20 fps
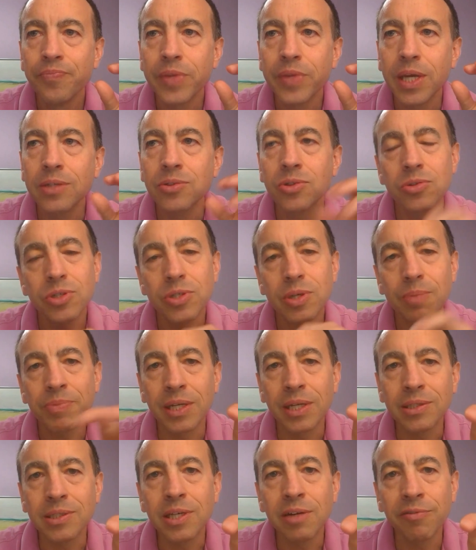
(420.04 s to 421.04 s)
Is there
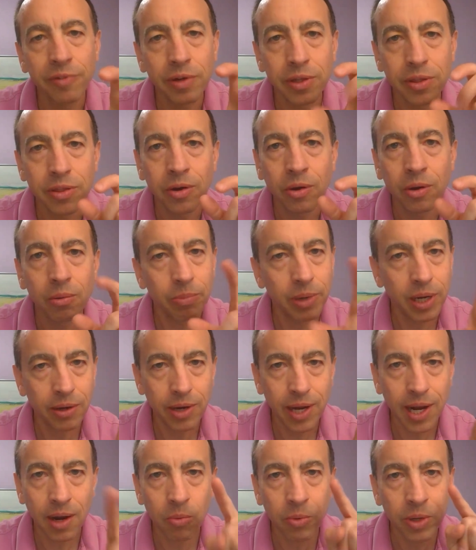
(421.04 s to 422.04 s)
something different, though, about
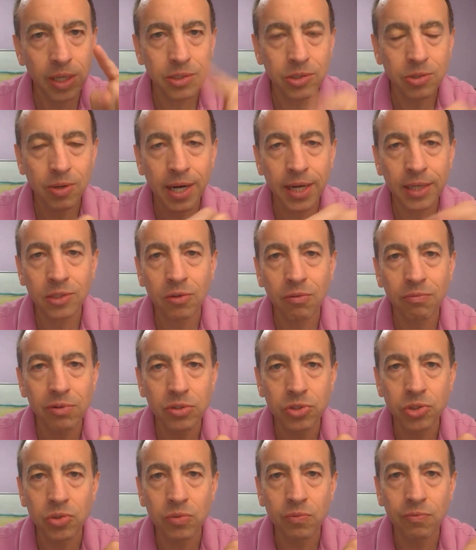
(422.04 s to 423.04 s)
how we interact over
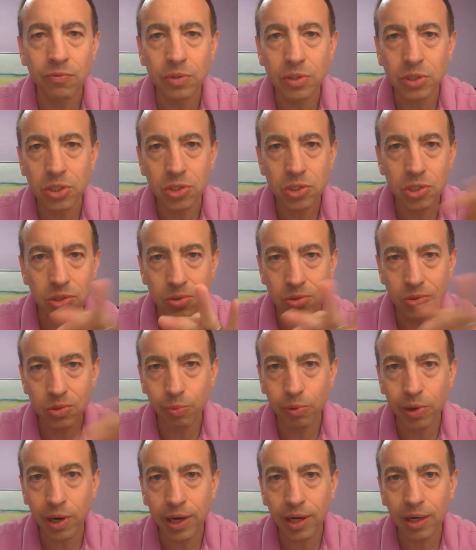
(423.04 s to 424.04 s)
Zoom versus those
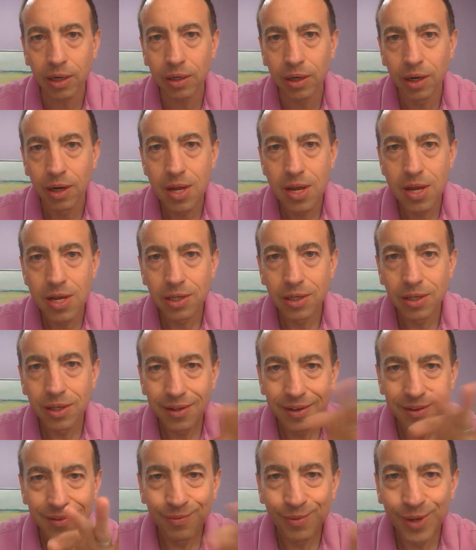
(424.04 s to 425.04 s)
prior,
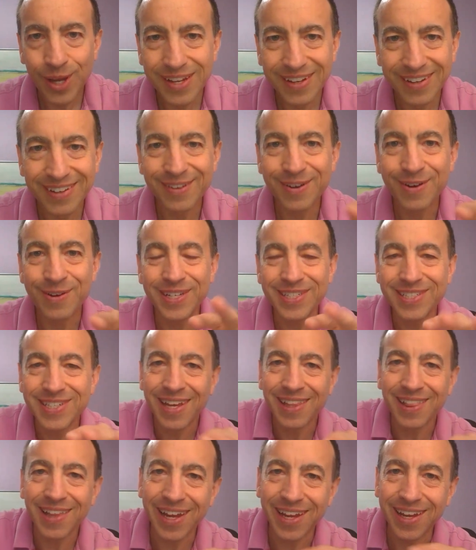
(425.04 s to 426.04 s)
I want to
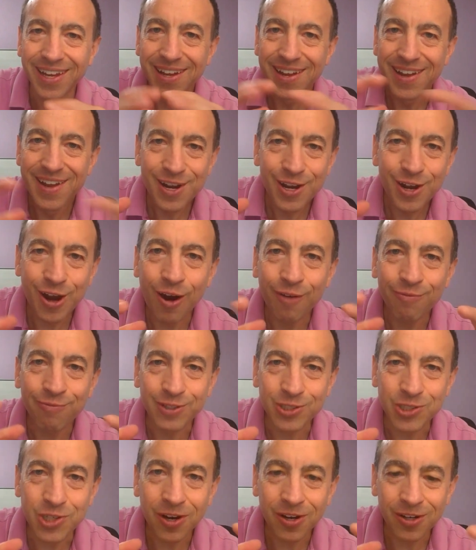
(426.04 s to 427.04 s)
say, like
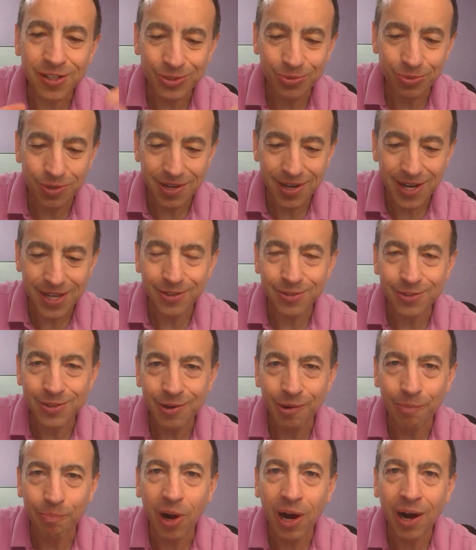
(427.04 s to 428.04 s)
conference calls when you had those
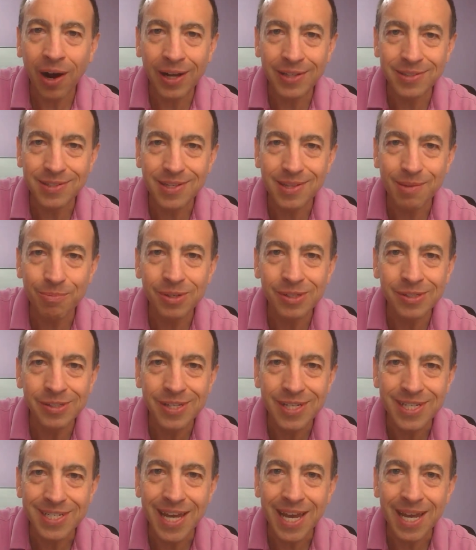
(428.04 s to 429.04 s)
little pods in the middle of
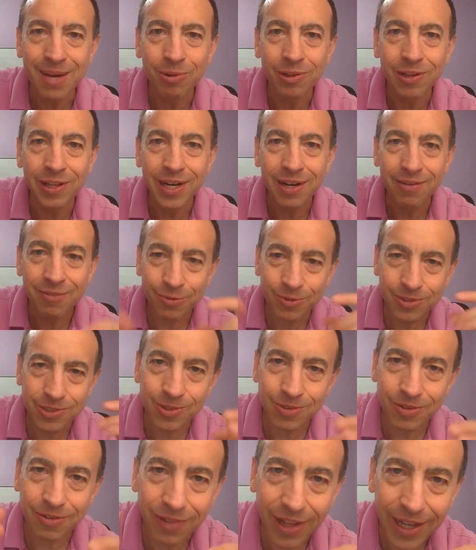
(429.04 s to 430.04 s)
the table and everyone's
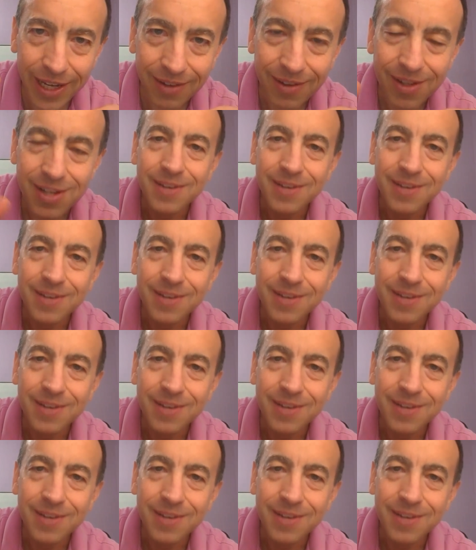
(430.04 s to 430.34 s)
sort of like